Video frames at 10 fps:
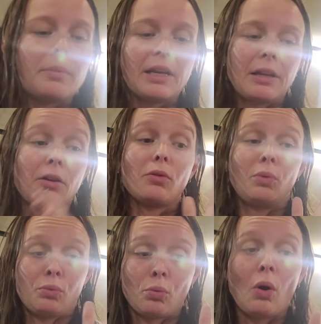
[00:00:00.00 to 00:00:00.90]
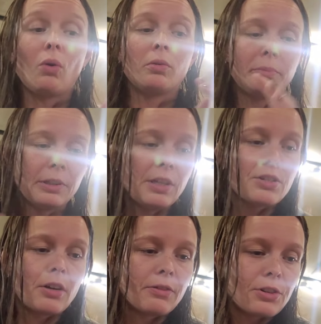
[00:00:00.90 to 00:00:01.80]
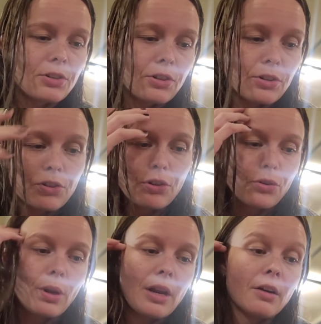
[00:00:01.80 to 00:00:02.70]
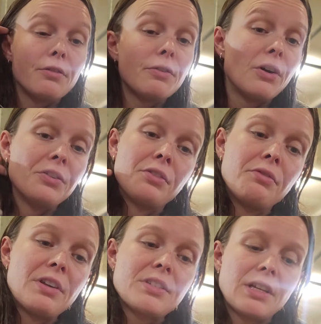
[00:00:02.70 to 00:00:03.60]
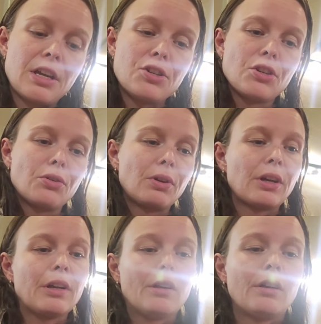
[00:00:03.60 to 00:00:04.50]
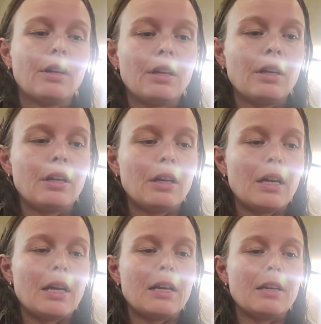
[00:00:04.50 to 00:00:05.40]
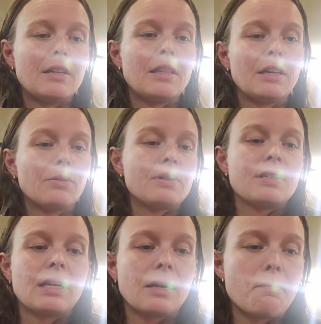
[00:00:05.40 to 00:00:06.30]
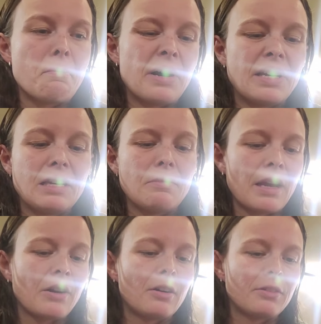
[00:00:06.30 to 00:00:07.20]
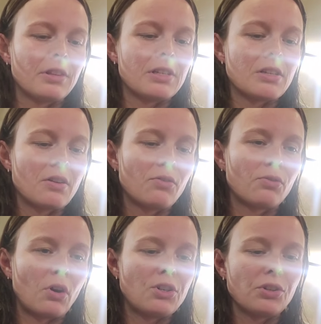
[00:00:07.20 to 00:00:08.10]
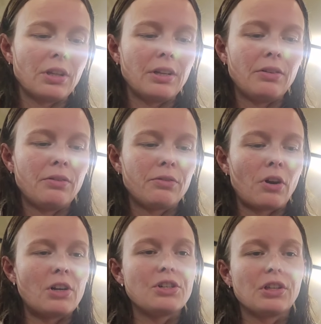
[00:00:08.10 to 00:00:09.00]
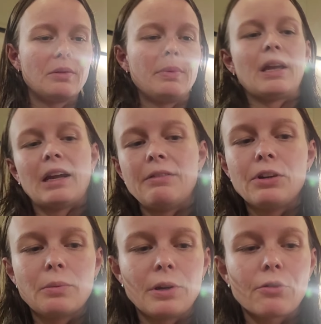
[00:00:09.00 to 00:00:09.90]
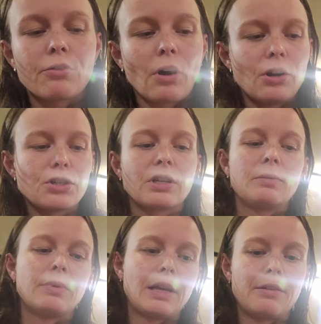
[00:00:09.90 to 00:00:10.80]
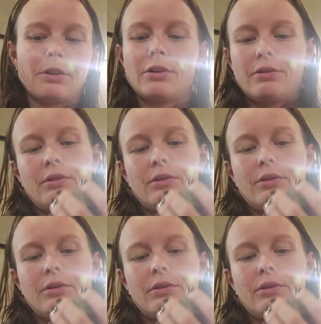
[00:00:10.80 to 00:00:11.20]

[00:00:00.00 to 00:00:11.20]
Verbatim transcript: um, getting with rogue police officers to create a false investigation, okay? And there was like money made off of this fraudulent fraudulent behavior. I'm mean, hearing fraudulent behavior.